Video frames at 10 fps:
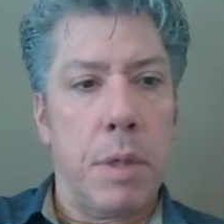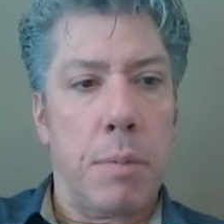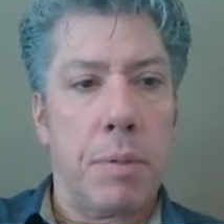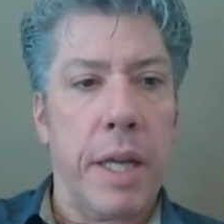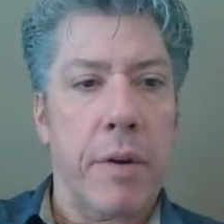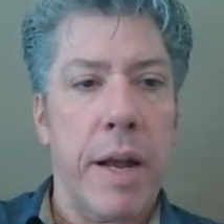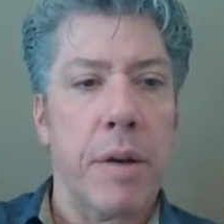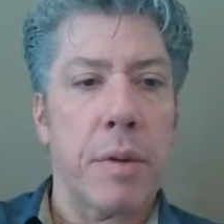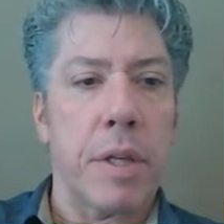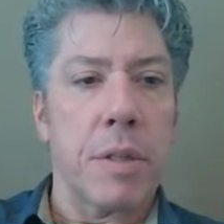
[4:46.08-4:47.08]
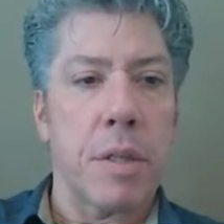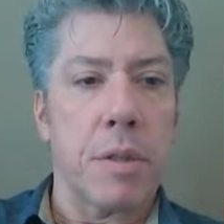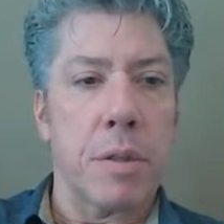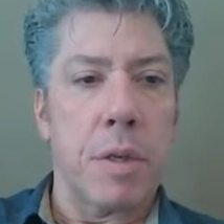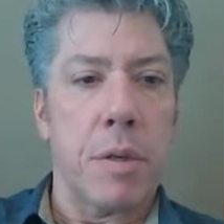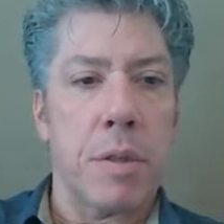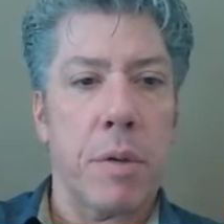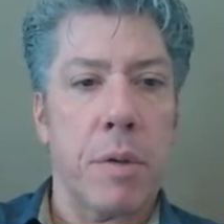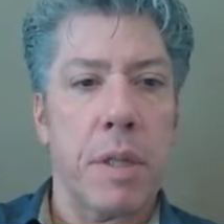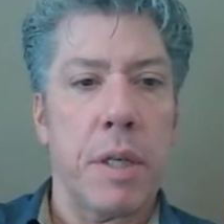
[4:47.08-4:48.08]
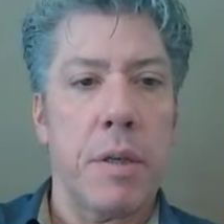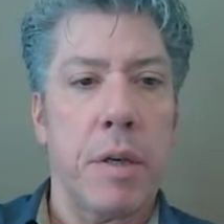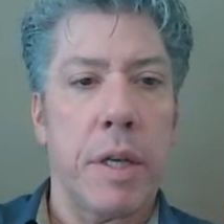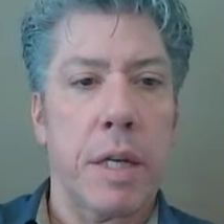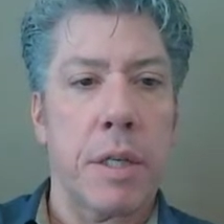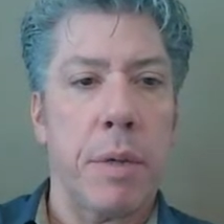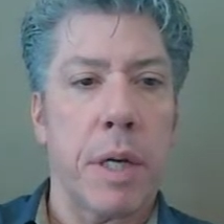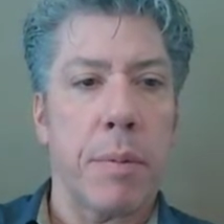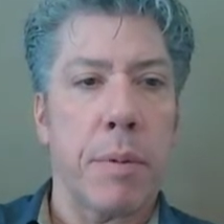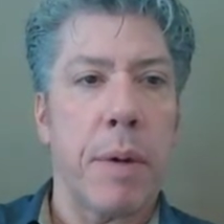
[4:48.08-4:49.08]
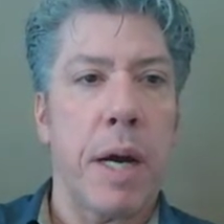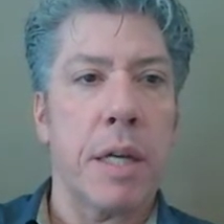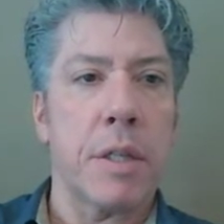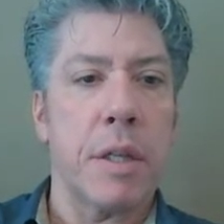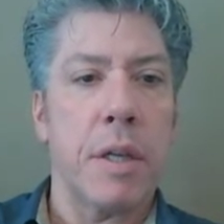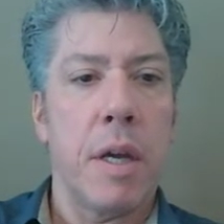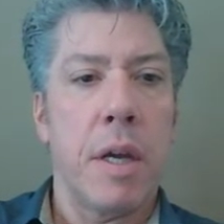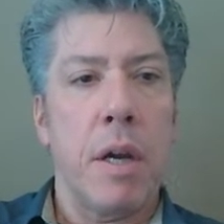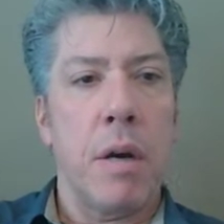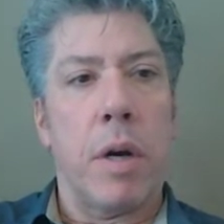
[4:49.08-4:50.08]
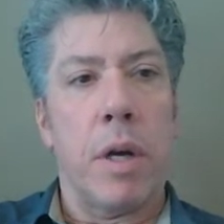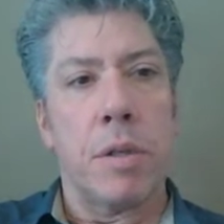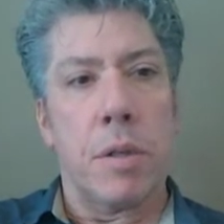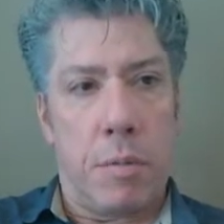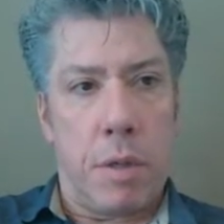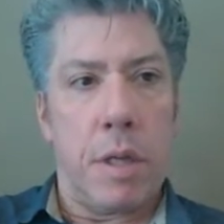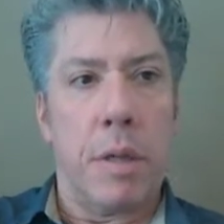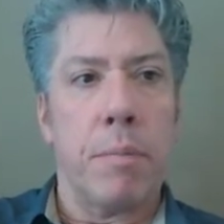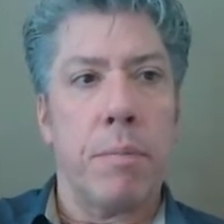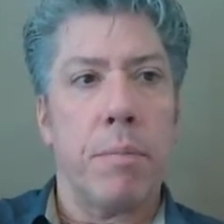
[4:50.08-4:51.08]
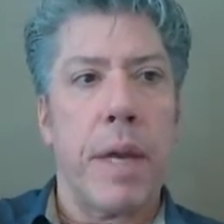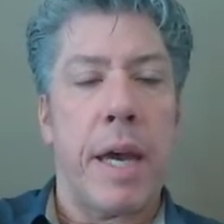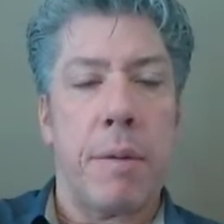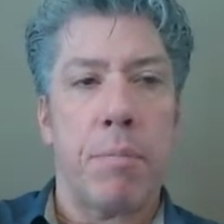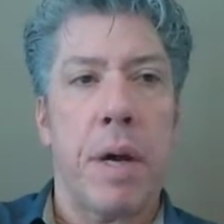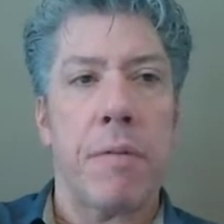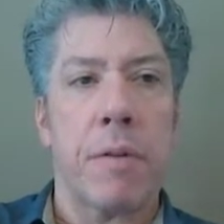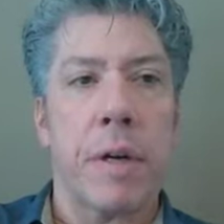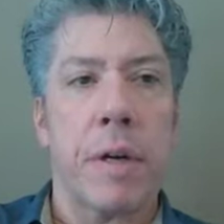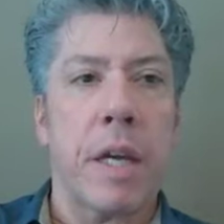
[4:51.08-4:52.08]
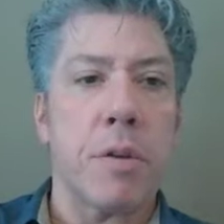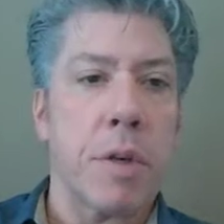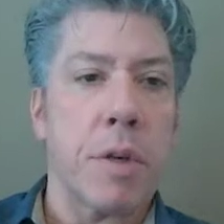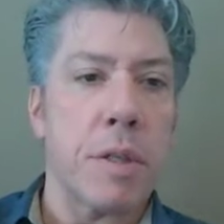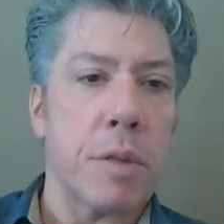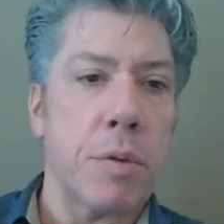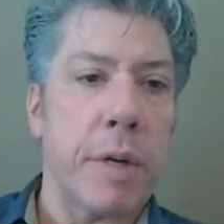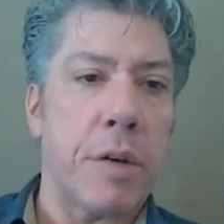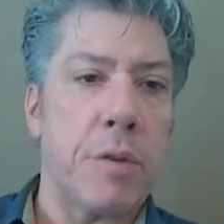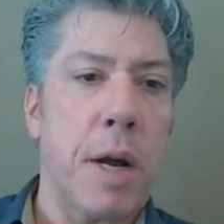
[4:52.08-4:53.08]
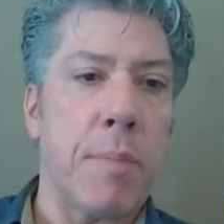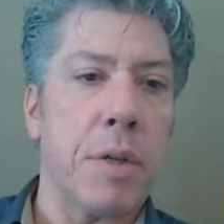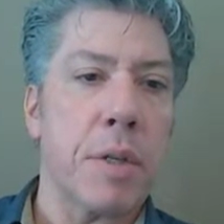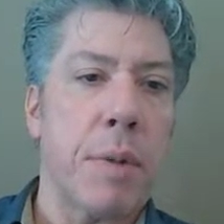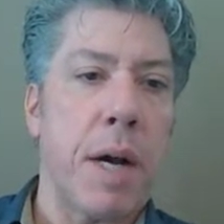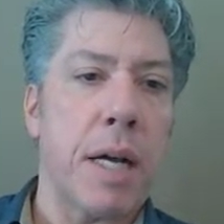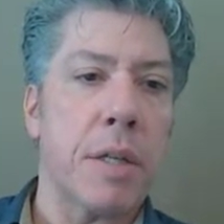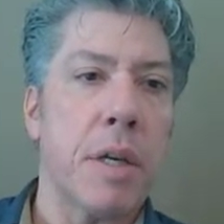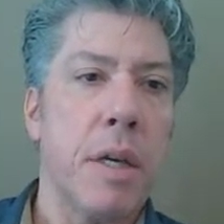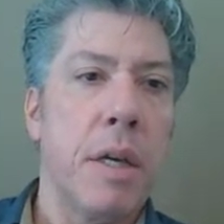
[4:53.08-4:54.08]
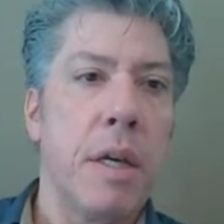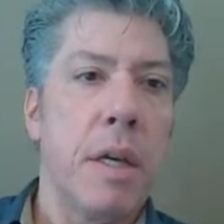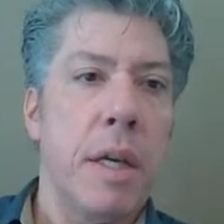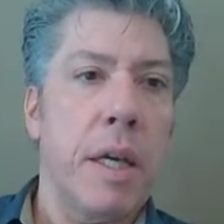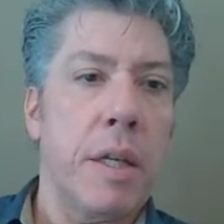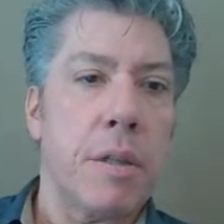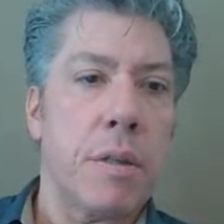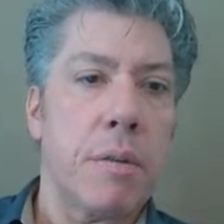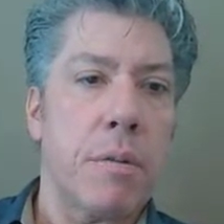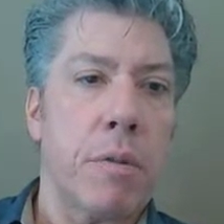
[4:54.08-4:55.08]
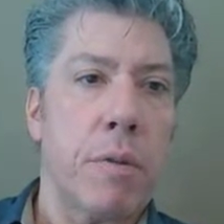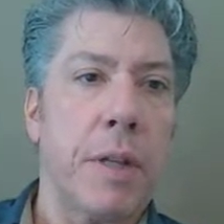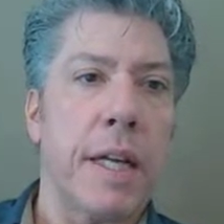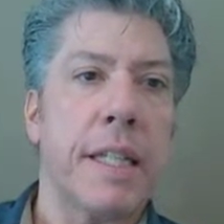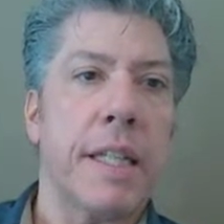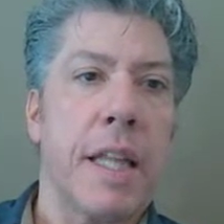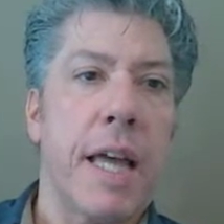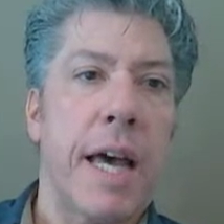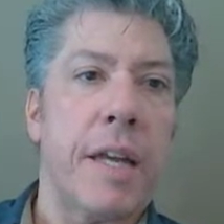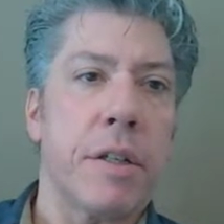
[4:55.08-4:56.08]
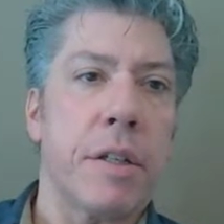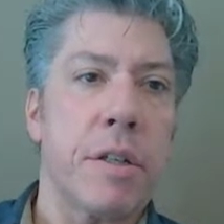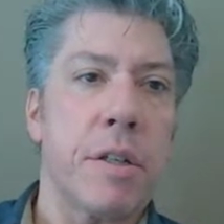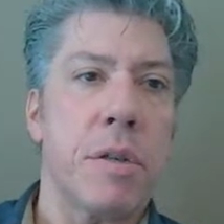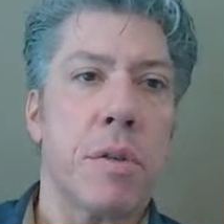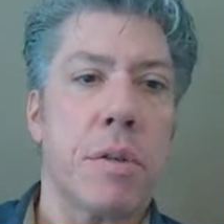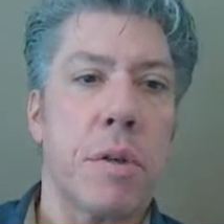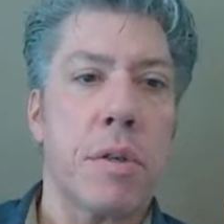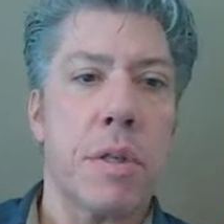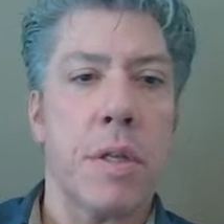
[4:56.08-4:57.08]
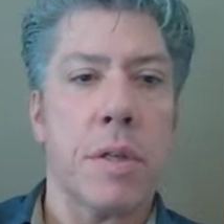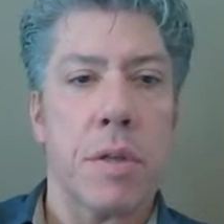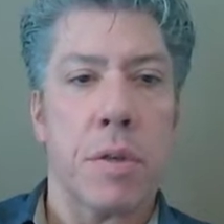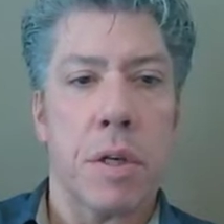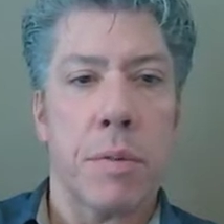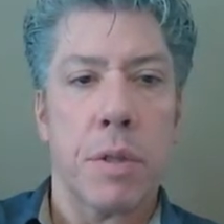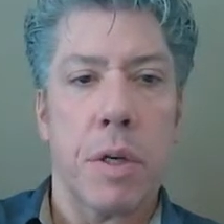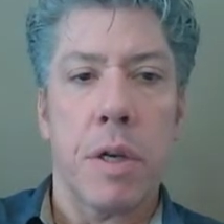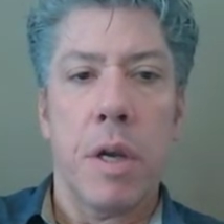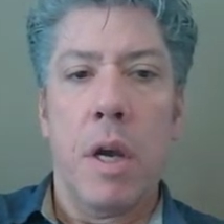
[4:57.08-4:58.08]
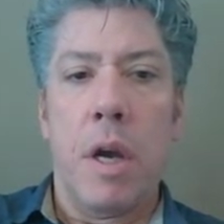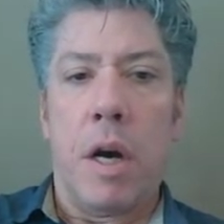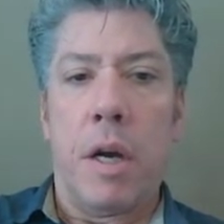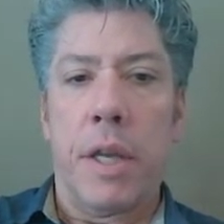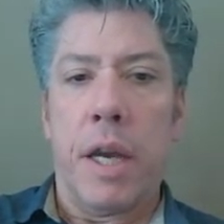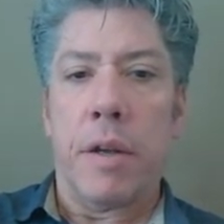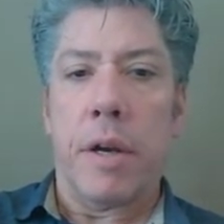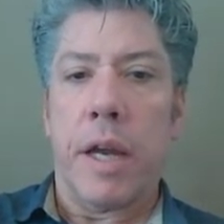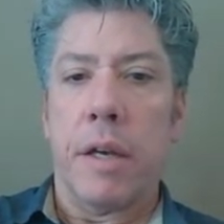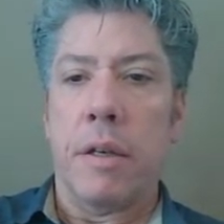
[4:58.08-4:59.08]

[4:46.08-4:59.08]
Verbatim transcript: play around with these sensors to understand what they do. You can actually pick up the box and then watch uh, the at buffer entry sensor. When I drop this box, it's reflecting the light onto the sensor, and so you see the sensor comes on. On the other hand,